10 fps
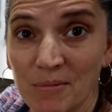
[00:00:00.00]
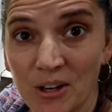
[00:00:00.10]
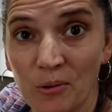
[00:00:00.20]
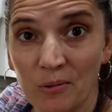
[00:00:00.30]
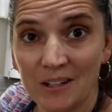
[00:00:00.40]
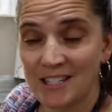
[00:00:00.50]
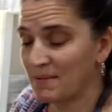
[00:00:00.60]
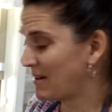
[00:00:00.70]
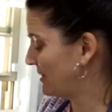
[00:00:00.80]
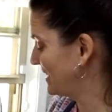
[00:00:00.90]
I'm gonna
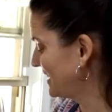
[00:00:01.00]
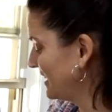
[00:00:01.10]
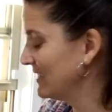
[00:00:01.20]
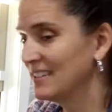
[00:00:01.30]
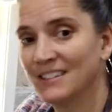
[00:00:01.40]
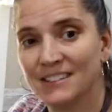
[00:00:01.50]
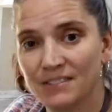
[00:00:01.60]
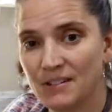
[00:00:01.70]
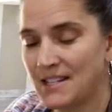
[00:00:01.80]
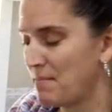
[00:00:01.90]
rinse my rice here.
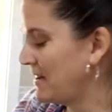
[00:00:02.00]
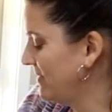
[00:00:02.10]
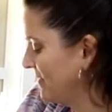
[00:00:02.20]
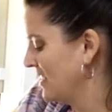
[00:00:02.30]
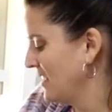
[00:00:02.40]
What's that, buddy?